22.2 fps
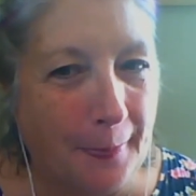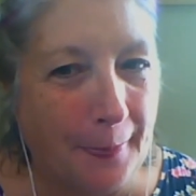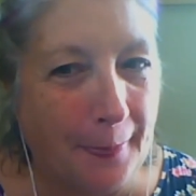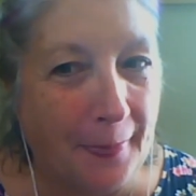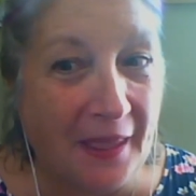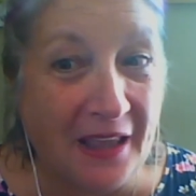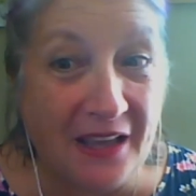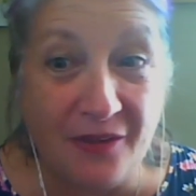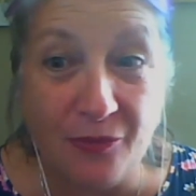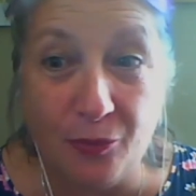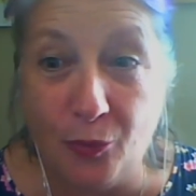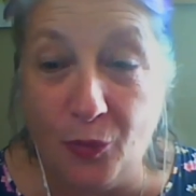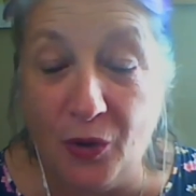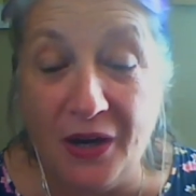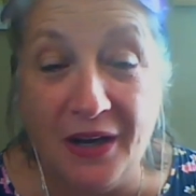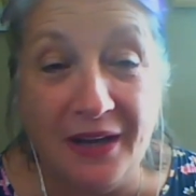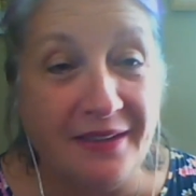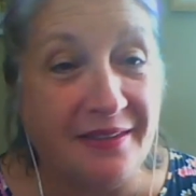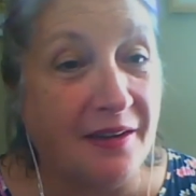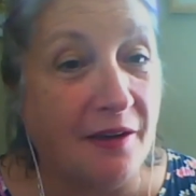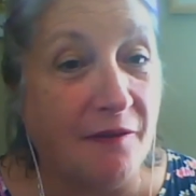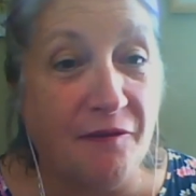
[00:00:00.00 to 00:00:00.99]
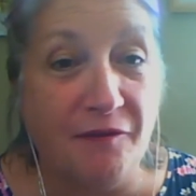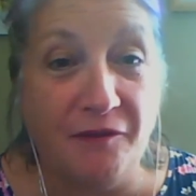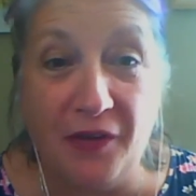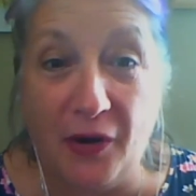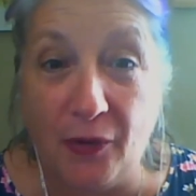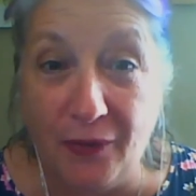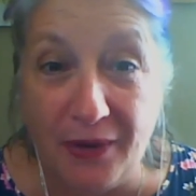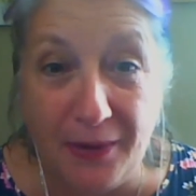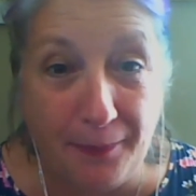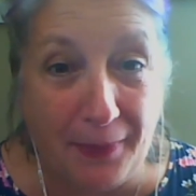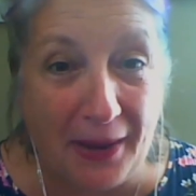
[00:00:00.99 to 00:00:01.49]
These words are
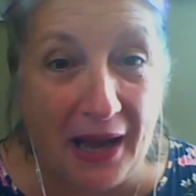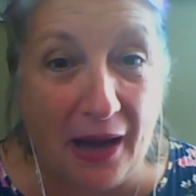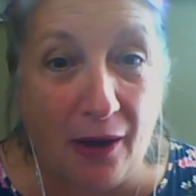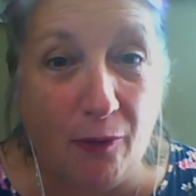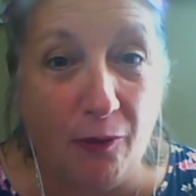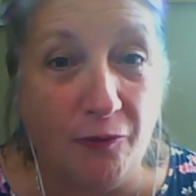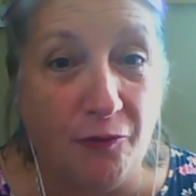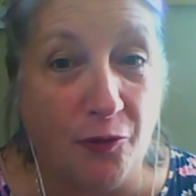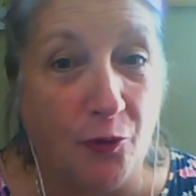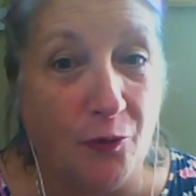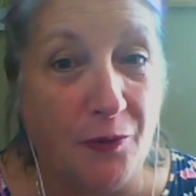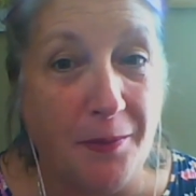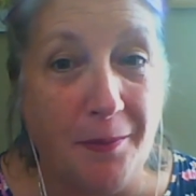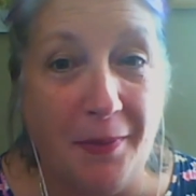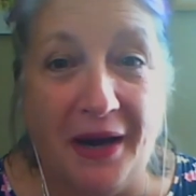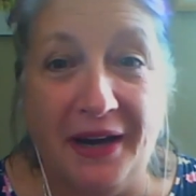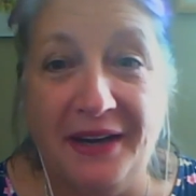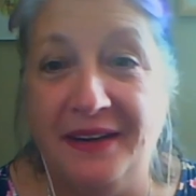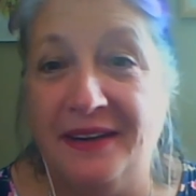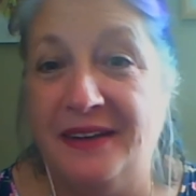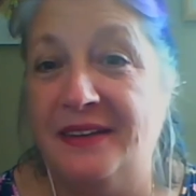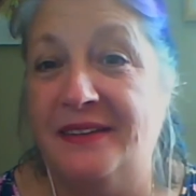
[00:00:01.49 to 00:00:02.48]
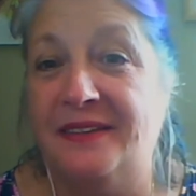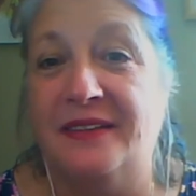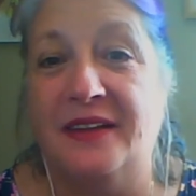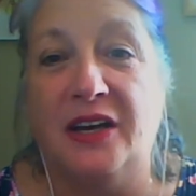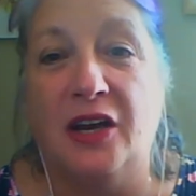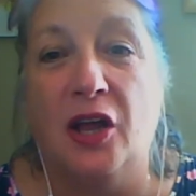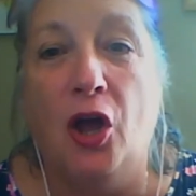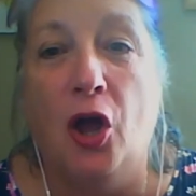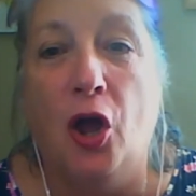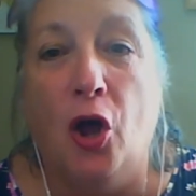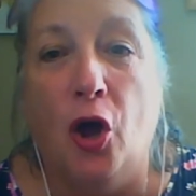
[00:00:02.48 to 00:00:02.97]
very powerful, reminding us that
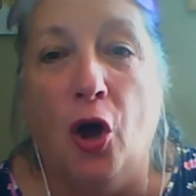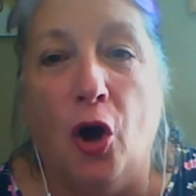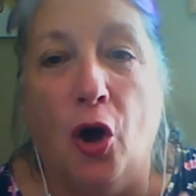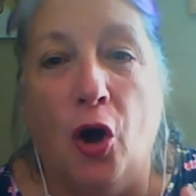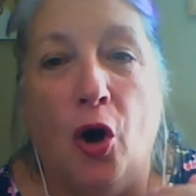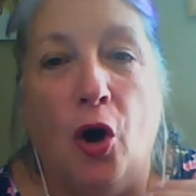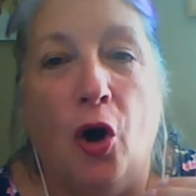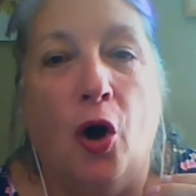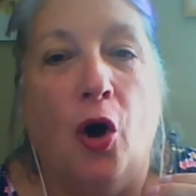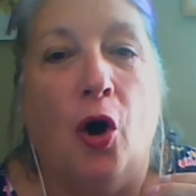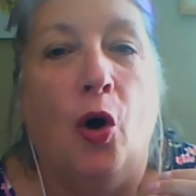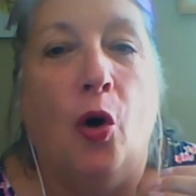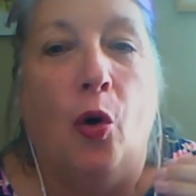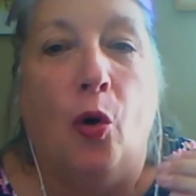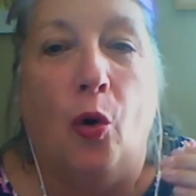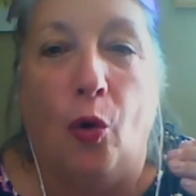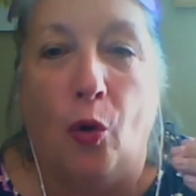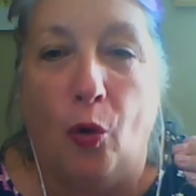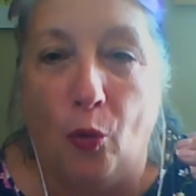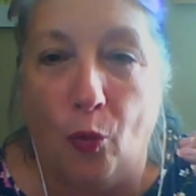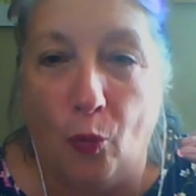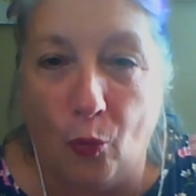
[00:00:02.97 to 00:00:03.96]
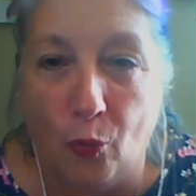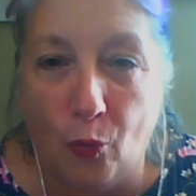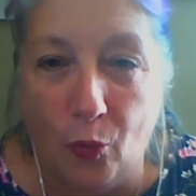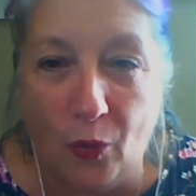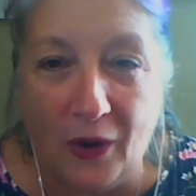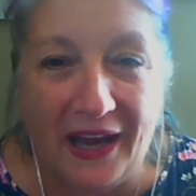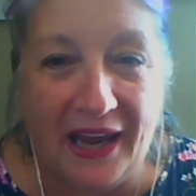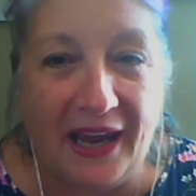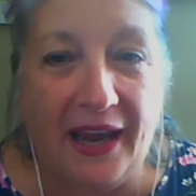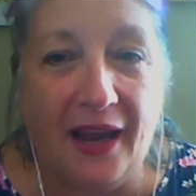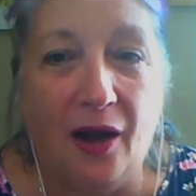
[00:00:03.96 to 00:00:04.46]

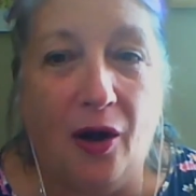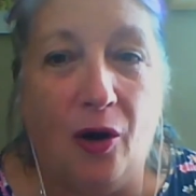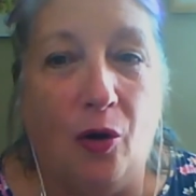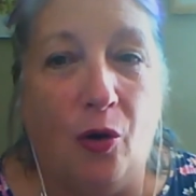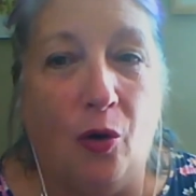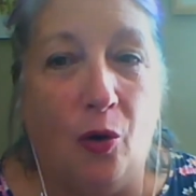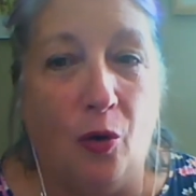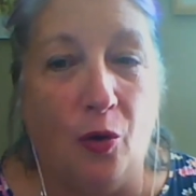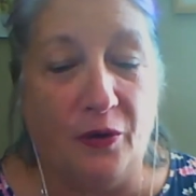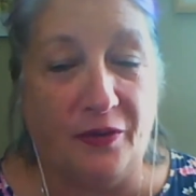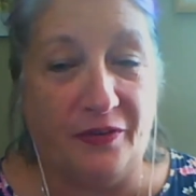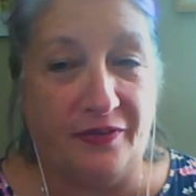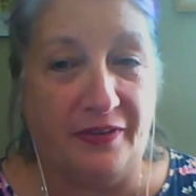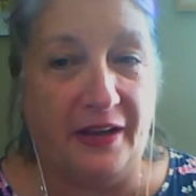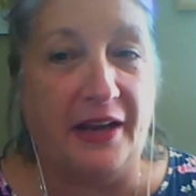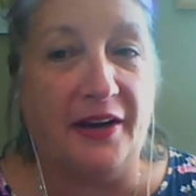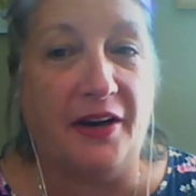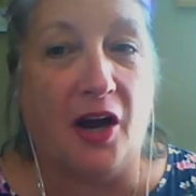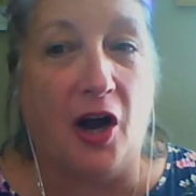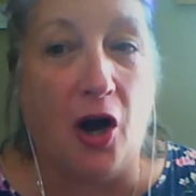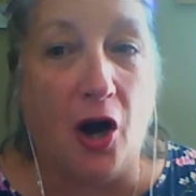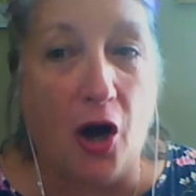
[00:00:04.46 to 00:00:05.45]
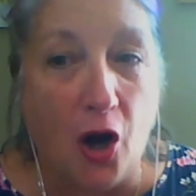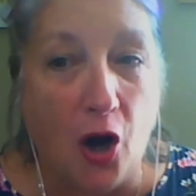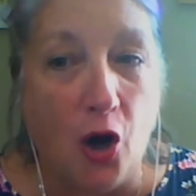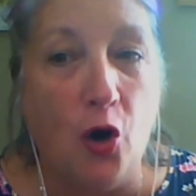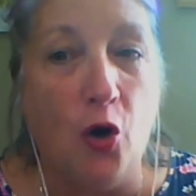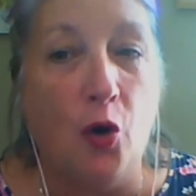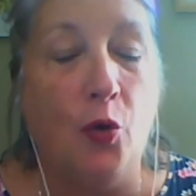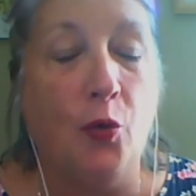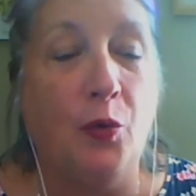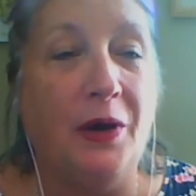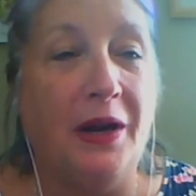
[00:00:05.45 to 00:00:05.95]
we all set our
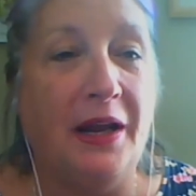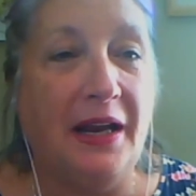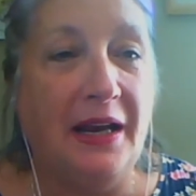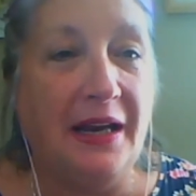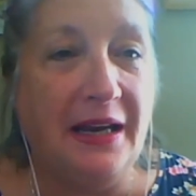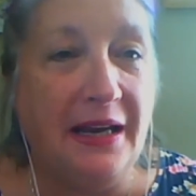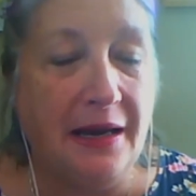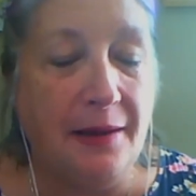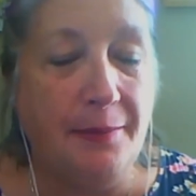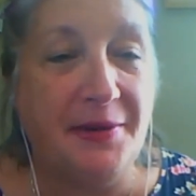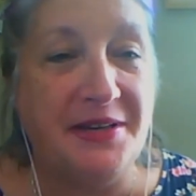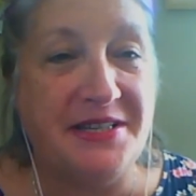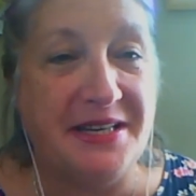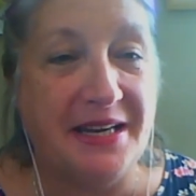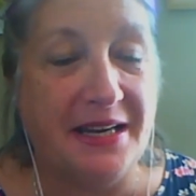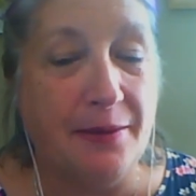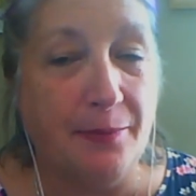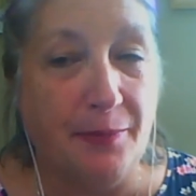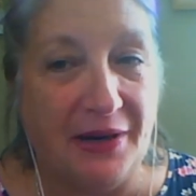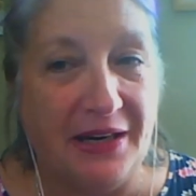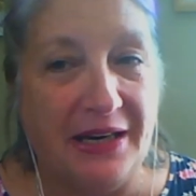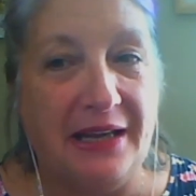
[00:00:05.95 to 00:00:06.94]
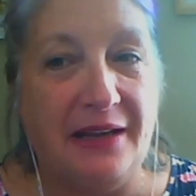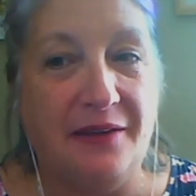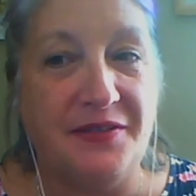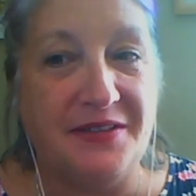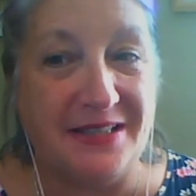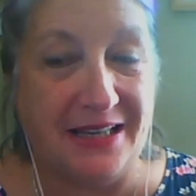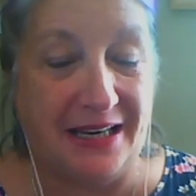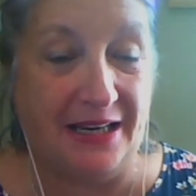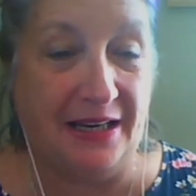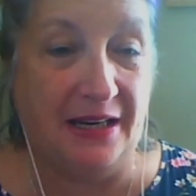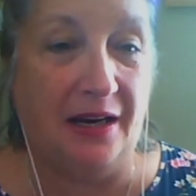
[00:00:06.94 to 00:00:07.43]
own limiting beliefs
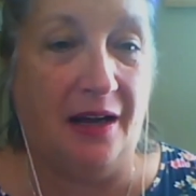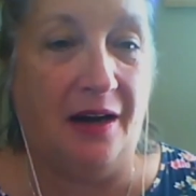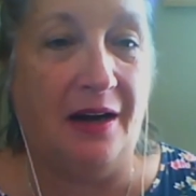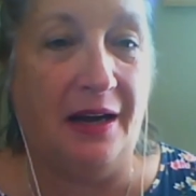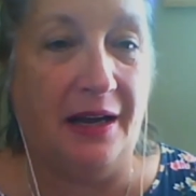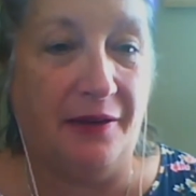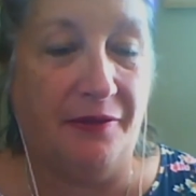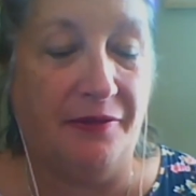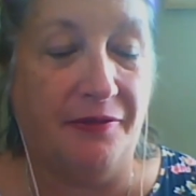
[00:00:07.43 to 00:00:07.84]
in life.